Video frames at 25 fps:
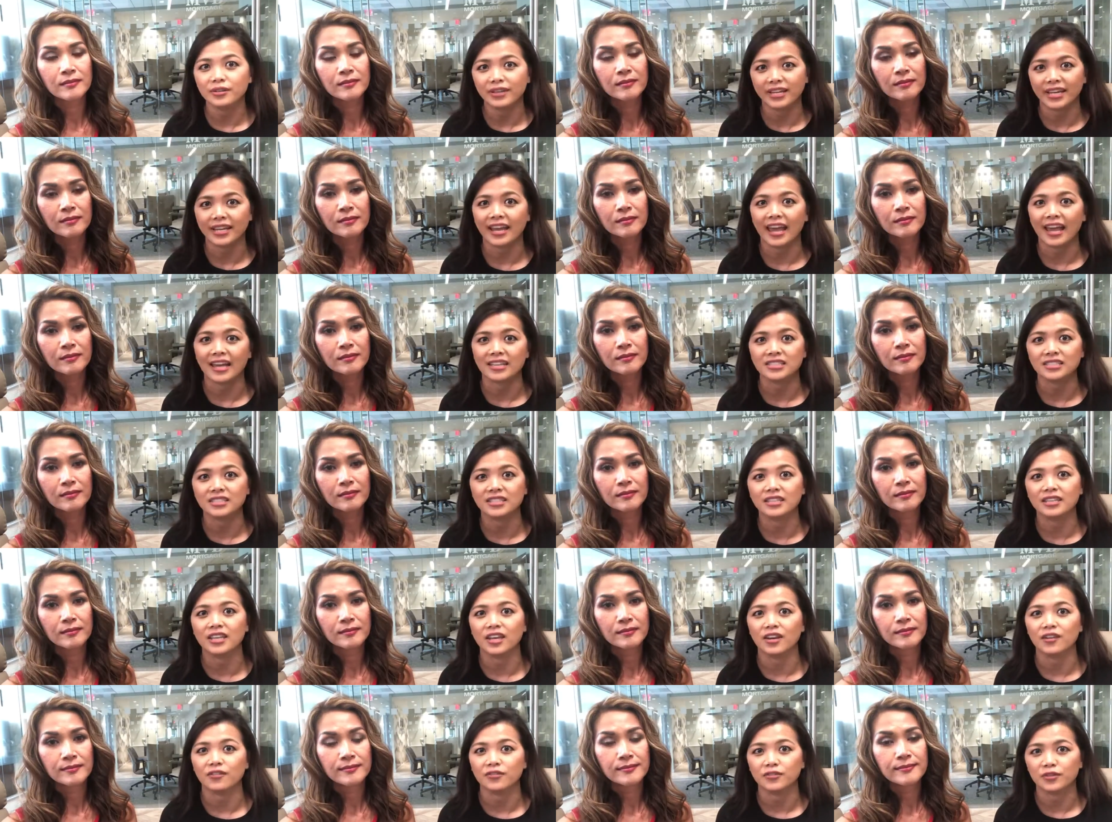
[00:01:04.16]
Speaker 1: you can ask
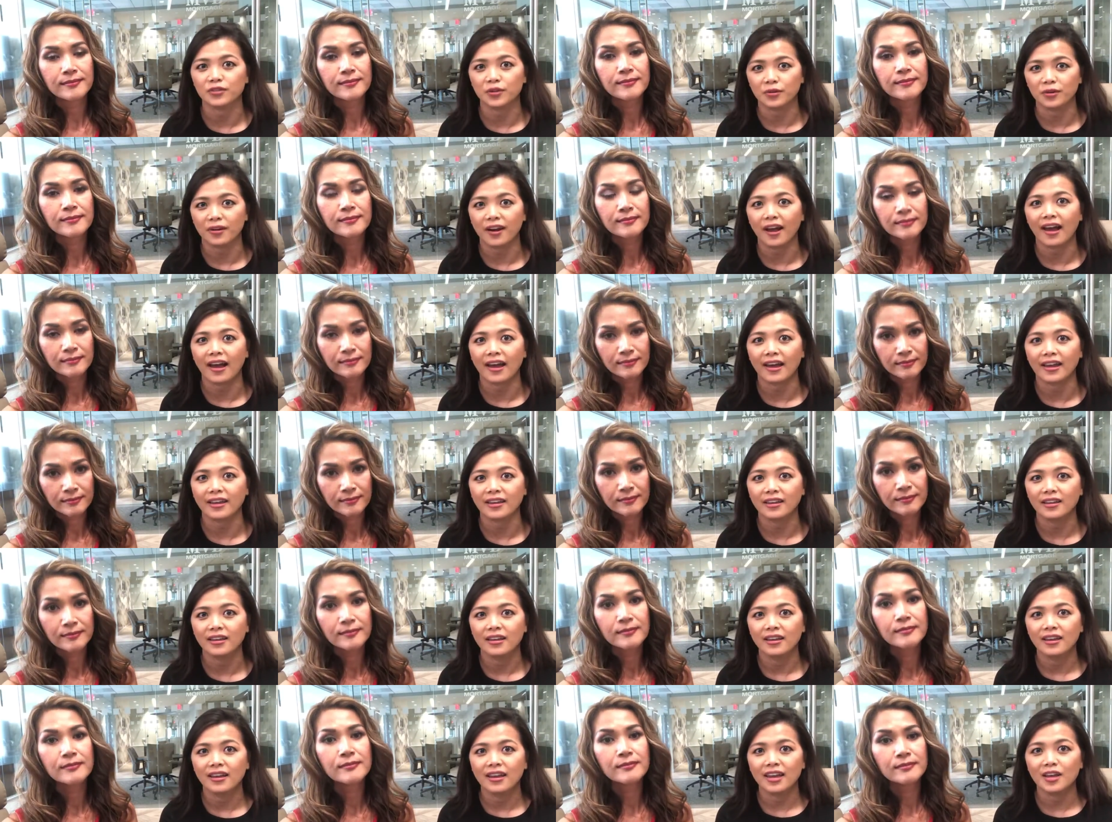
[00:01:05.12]
Gift or I,
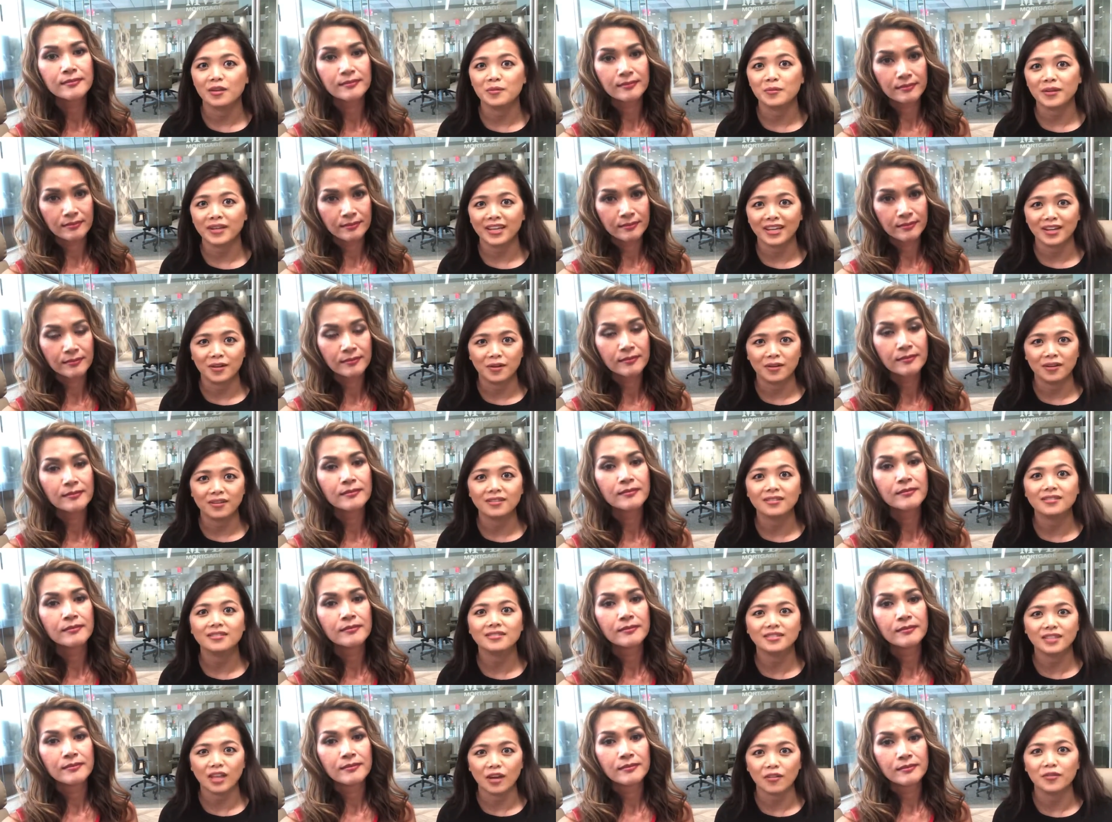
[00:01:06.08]
and we can
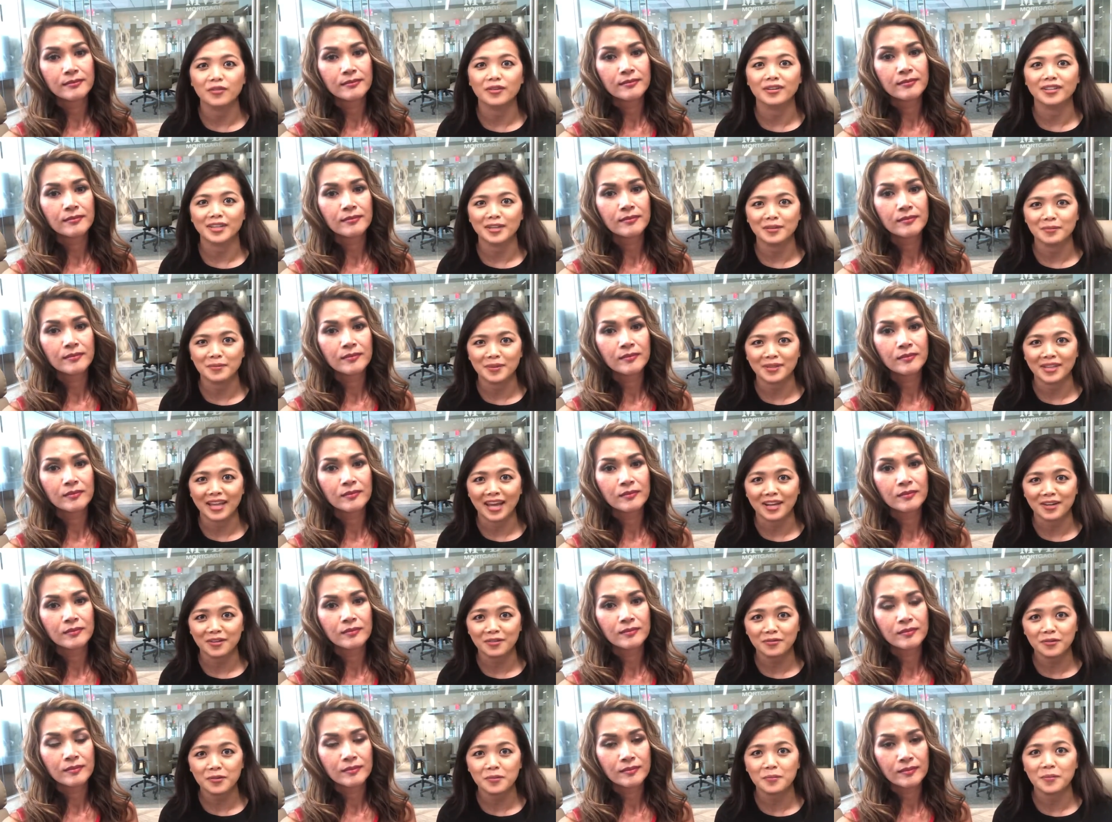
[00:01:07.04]
definitely give you that
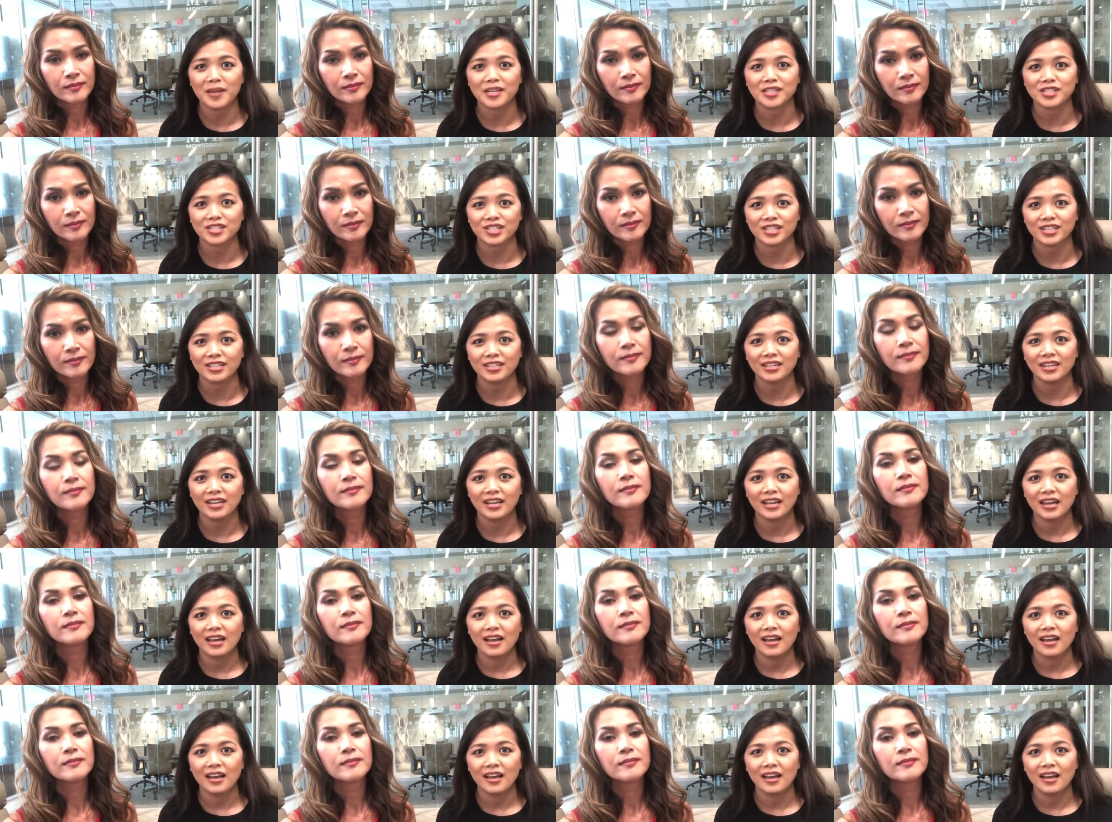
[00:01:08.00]
information.